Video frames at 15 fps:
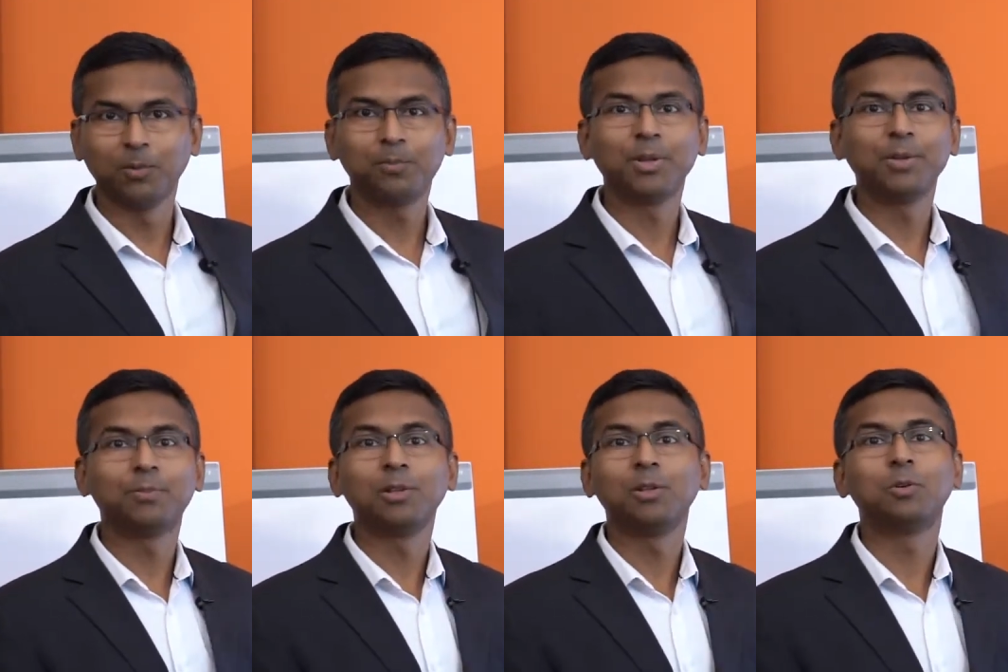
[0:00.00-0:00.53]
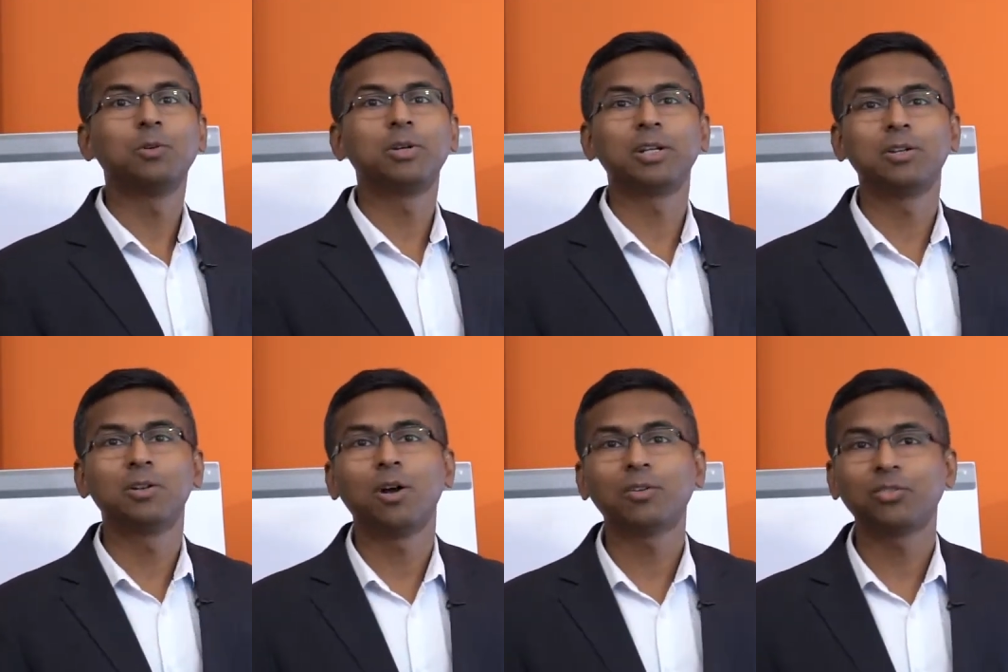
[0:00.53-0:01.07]
people who
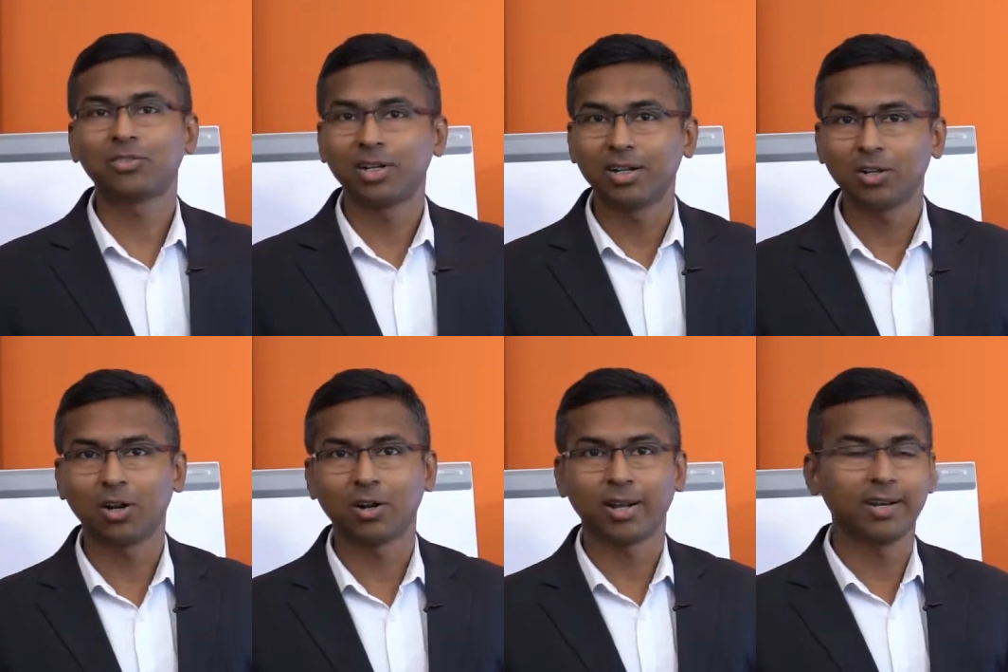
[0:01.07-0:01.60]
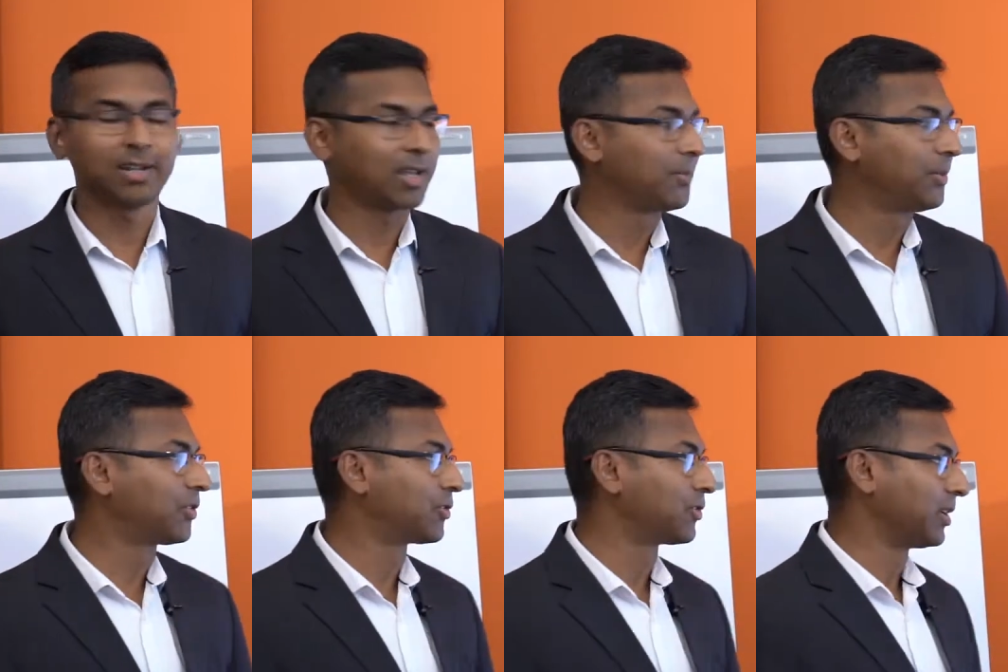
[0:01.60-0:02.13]
did not study organic
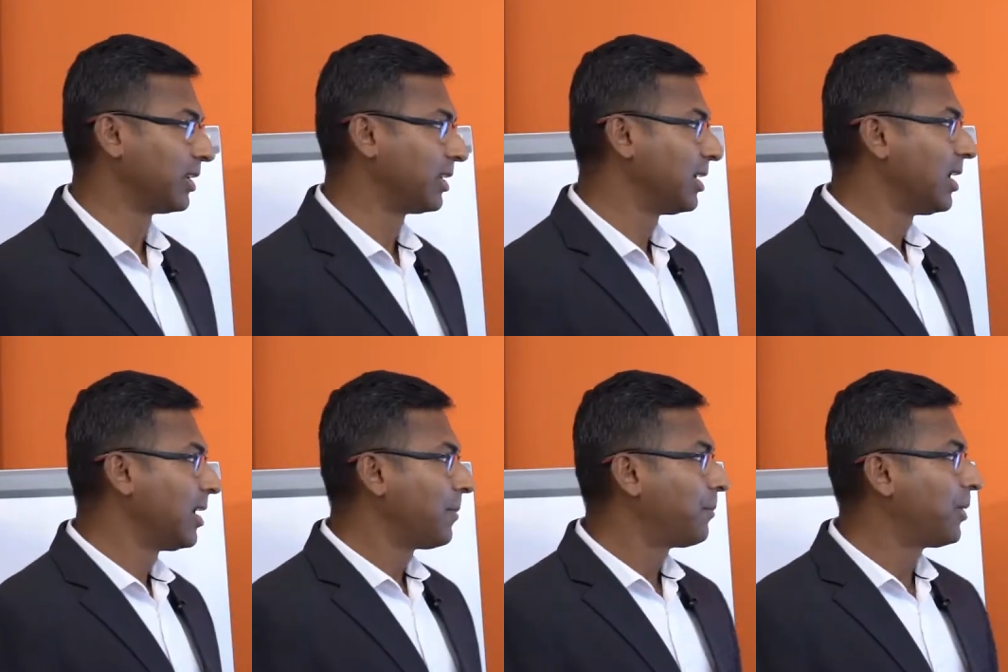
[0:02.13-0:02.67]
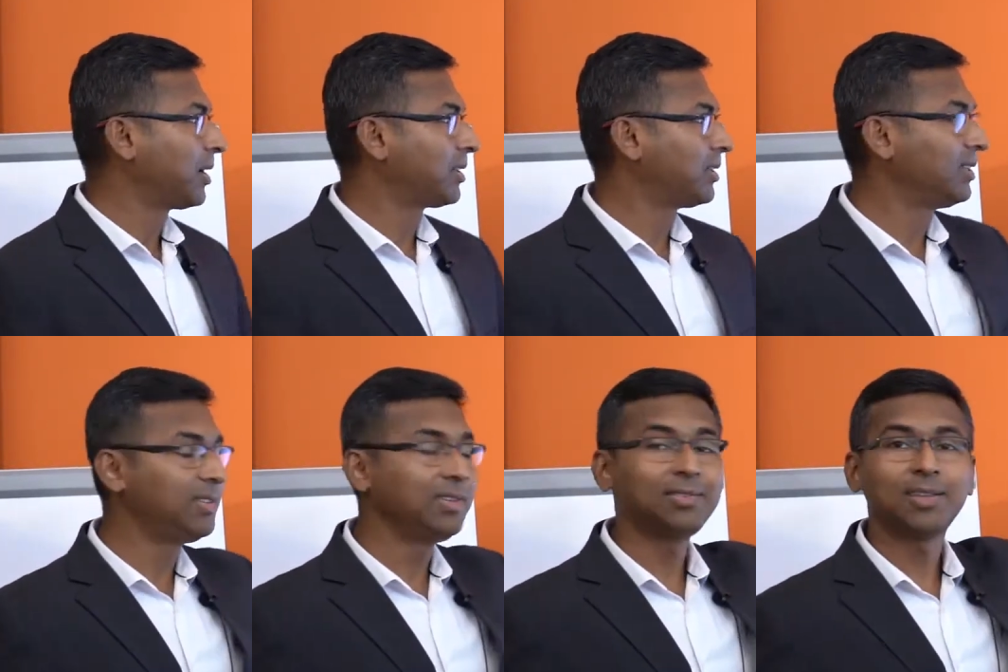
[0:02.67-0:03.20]
chemistry, but
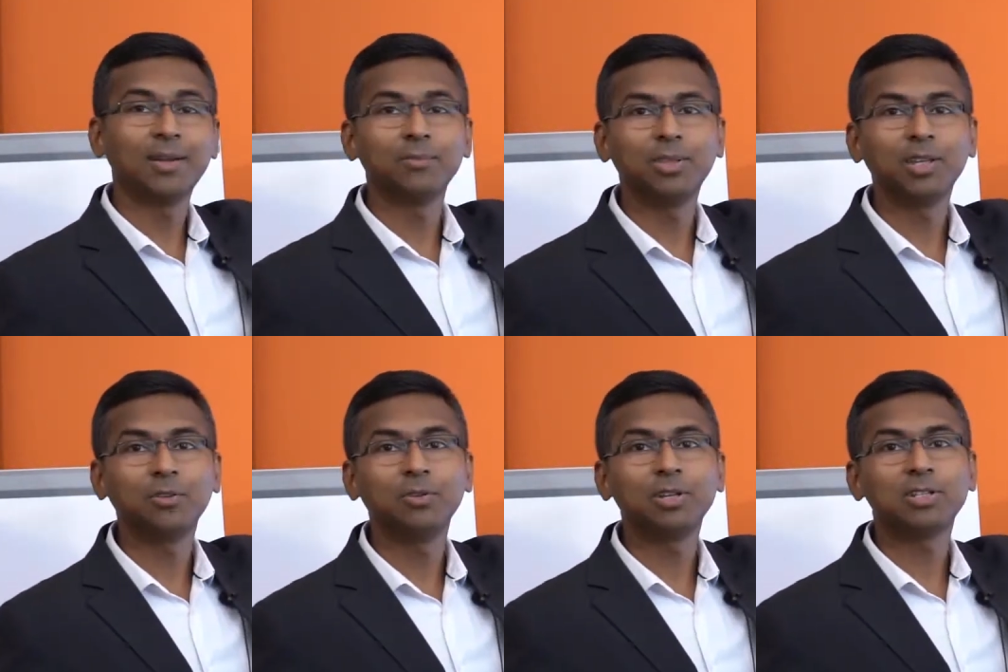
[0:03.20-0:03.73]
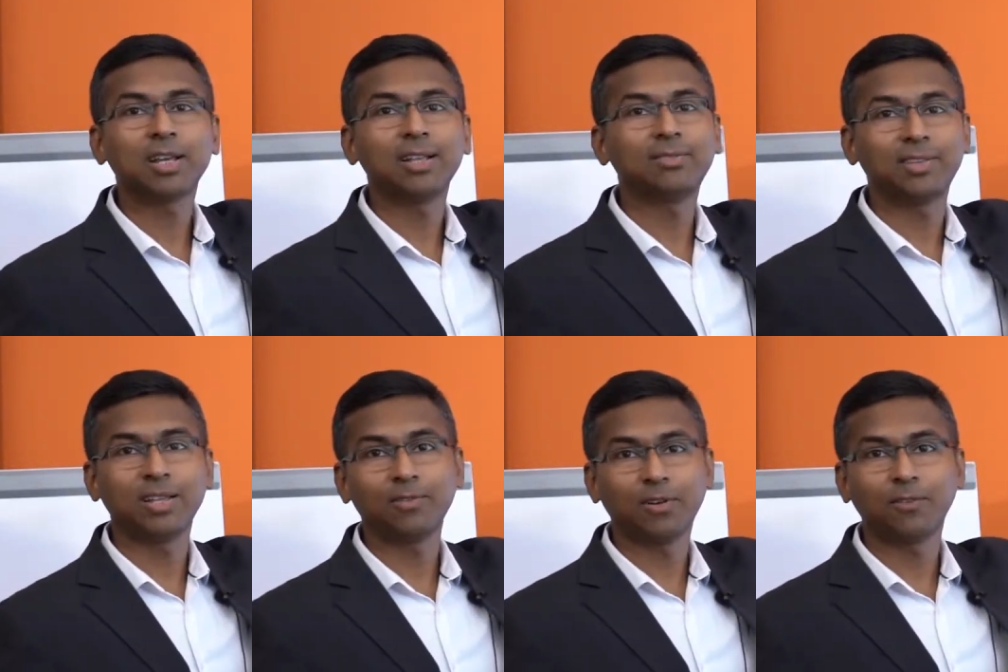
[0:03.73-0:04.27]
this is something which can
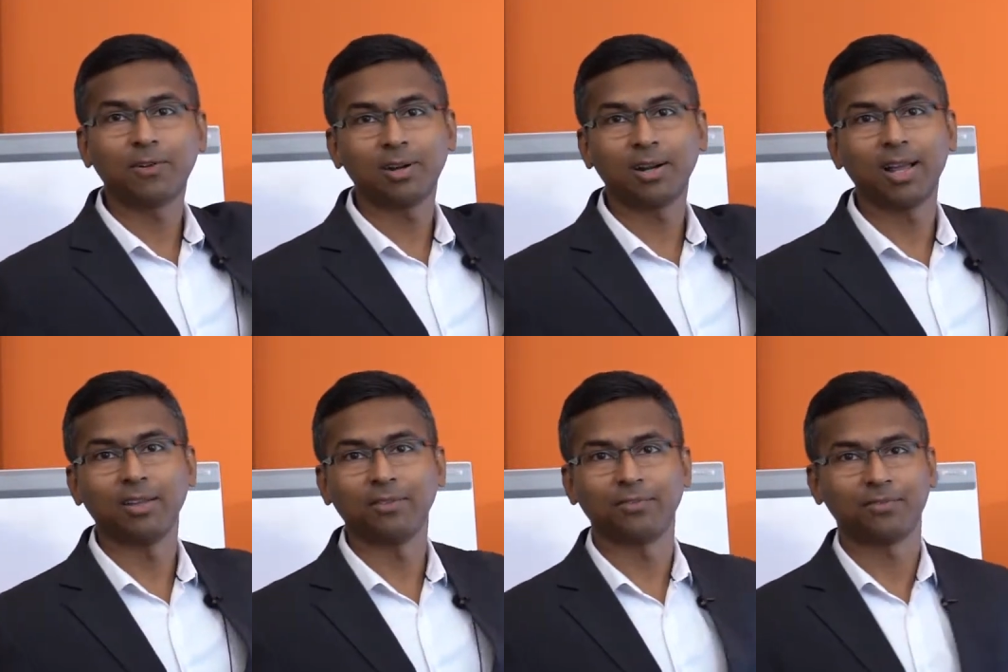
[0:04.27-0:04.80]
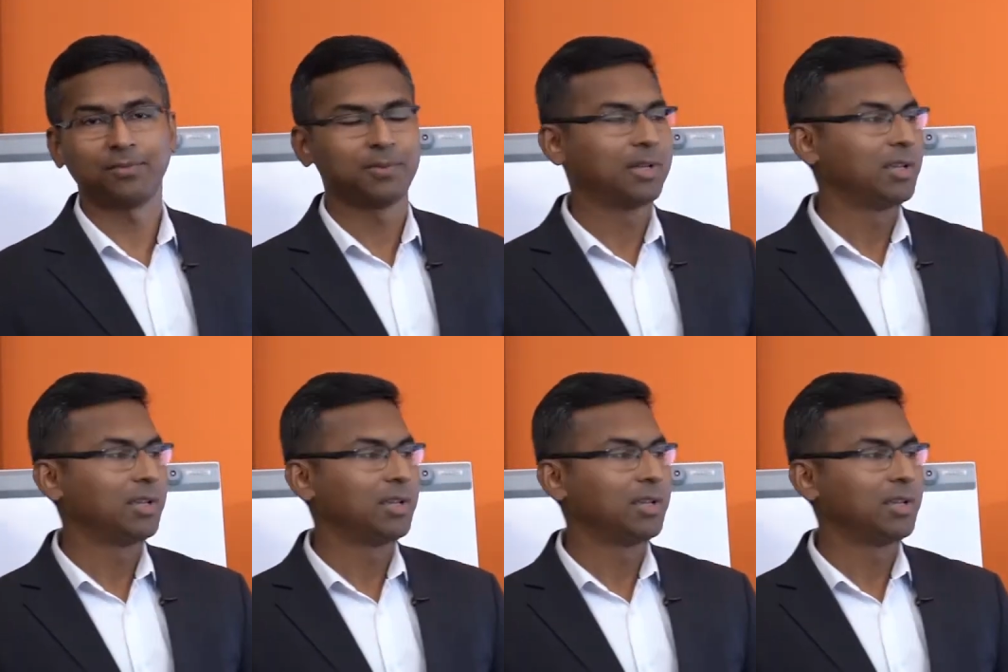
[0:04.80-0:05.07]
save our life.